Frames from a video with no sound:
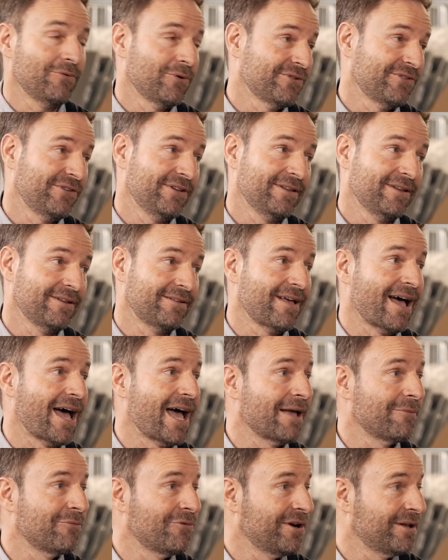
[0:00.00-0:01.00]
way was early. in the
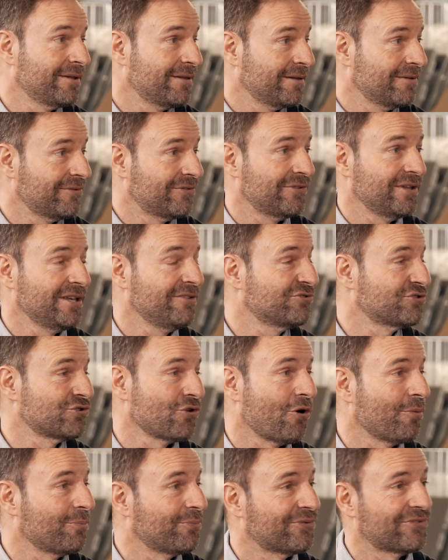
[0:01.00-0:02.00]
time when Steve
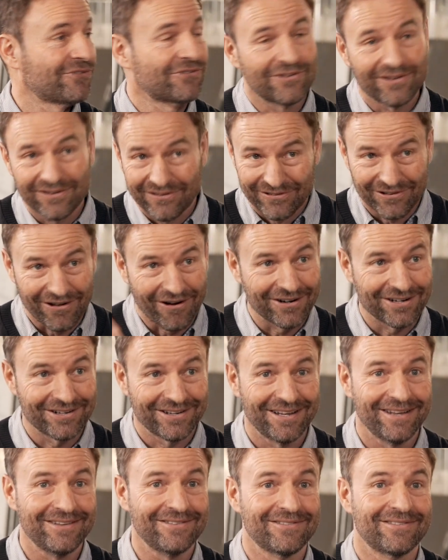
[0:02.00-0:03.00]
Jobs started
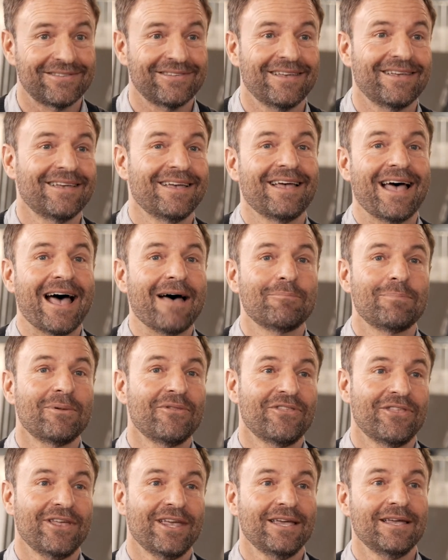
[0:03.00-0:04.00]
his uh, Apple
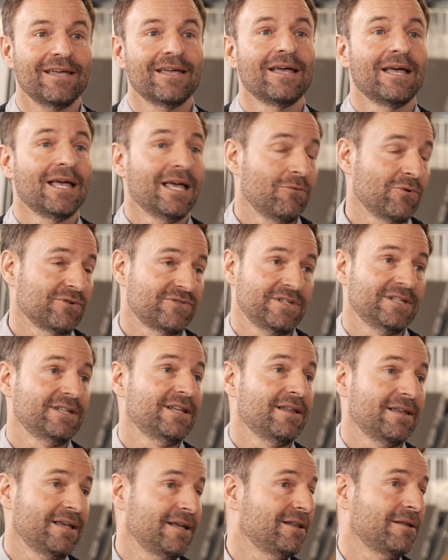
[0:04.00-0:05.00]
thing. It was
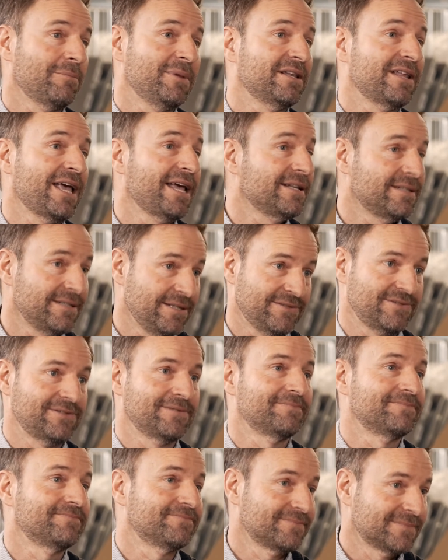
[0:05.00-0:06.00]
in, in the mid 80s. Mid
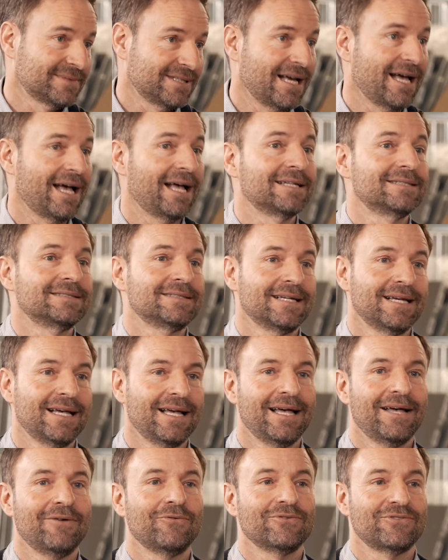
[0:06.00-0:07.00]
80s, okay. And
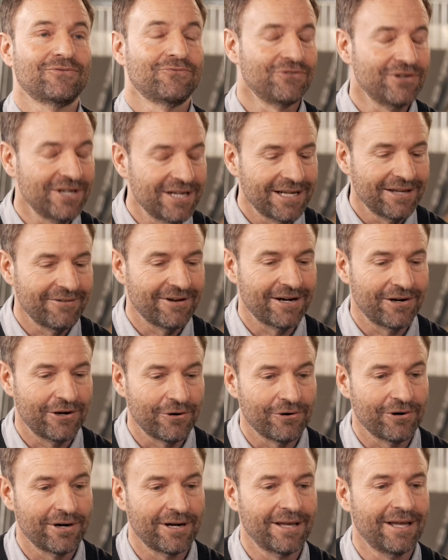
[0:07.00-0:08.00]
uh, was really very
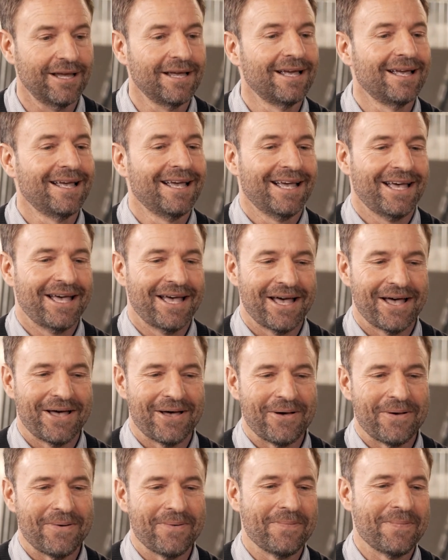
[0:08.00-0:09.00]
early.
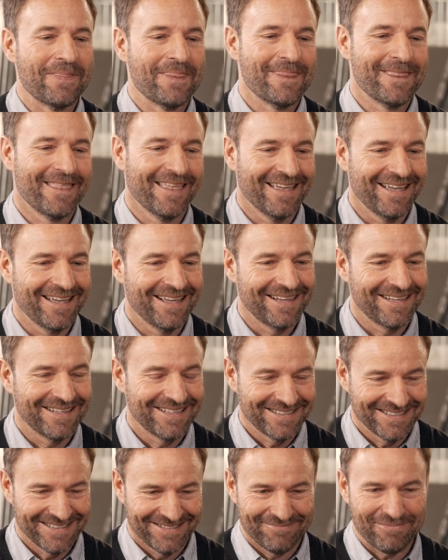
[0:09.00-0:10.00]
Um, uh,
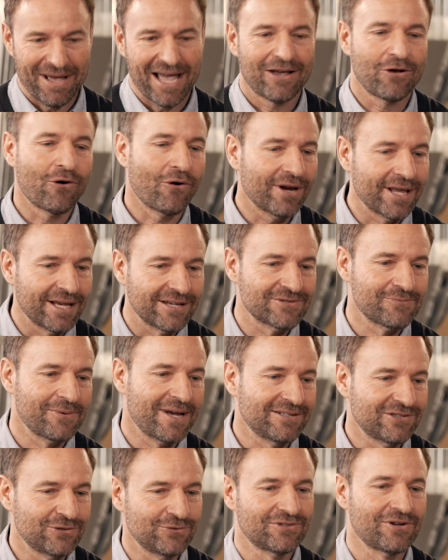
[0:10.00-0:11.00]
my colleagues
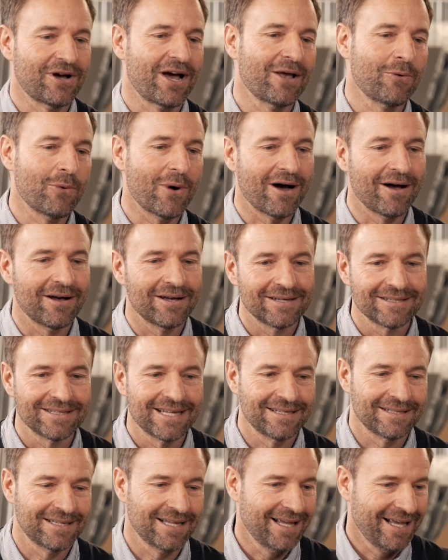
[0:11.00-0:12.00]
went to Taiwan
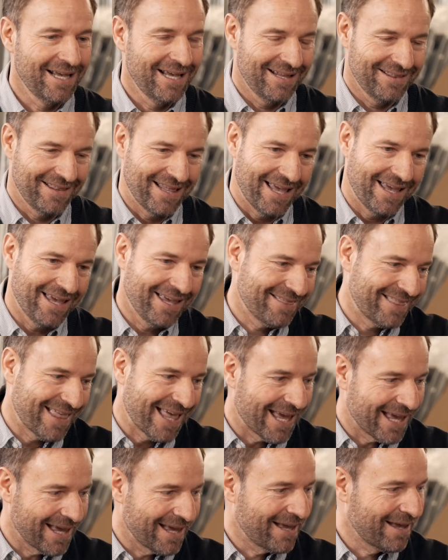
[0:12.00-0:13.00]
and they,
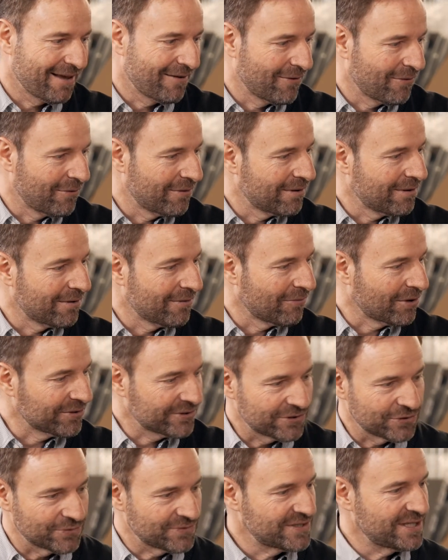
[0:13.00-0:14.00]
they
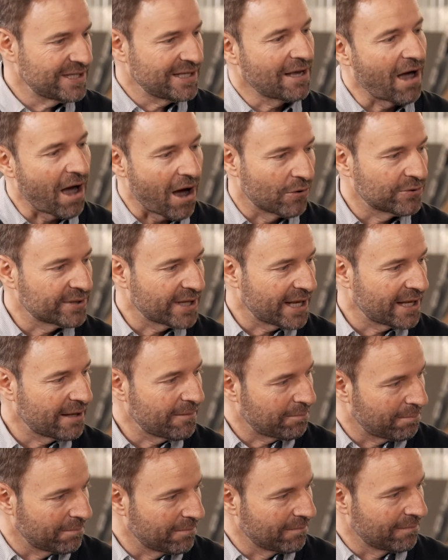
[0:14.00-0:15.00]
wanted to see how they